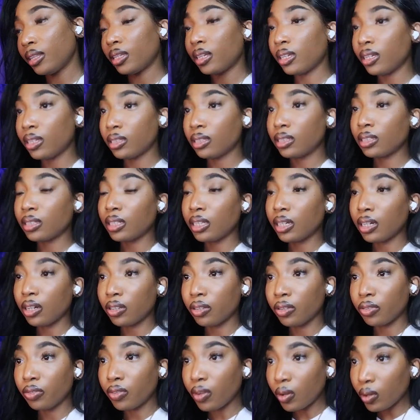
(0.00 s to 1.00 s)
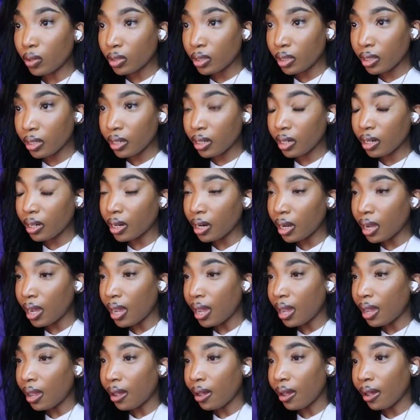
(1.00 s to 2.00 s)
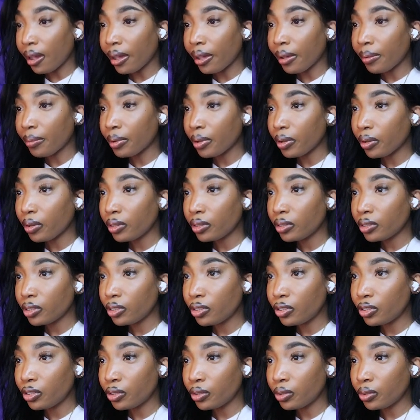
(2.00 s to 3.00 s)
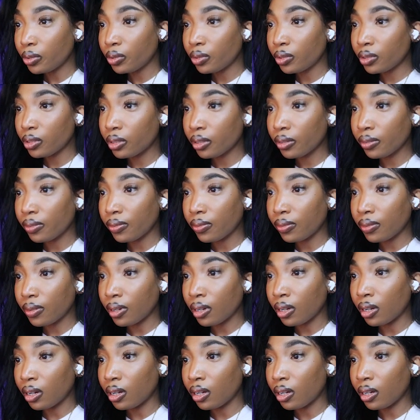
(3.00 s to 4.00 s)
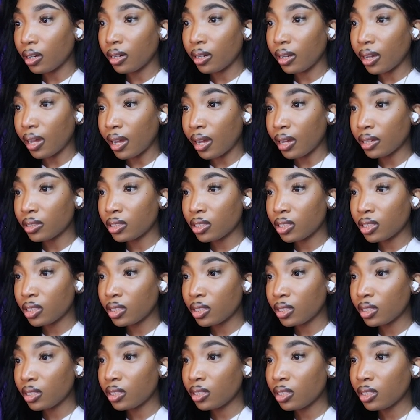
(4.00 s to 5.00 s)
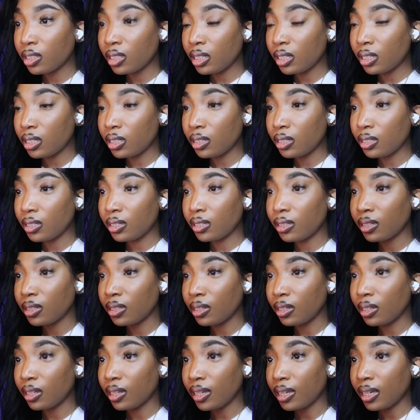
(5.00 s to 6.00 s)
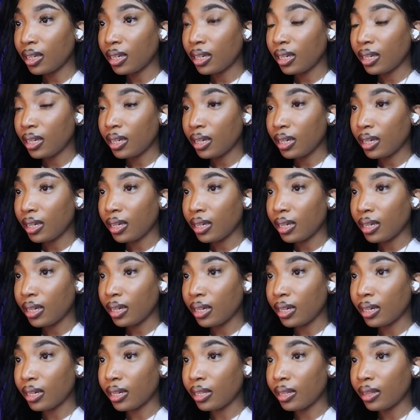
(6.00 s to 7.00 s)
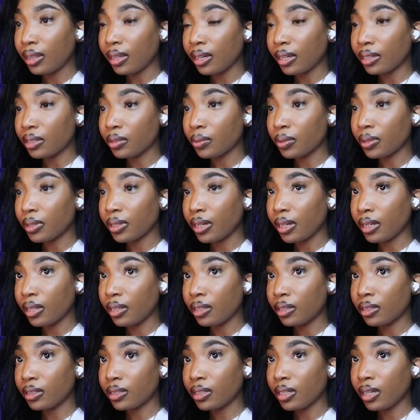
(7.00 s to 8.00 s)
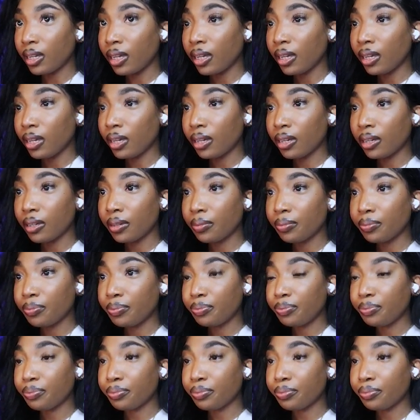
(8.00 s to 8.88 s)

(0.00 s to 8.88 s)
and then click on the folder. I'm going to choose the font Ashington, and that's what that looks like.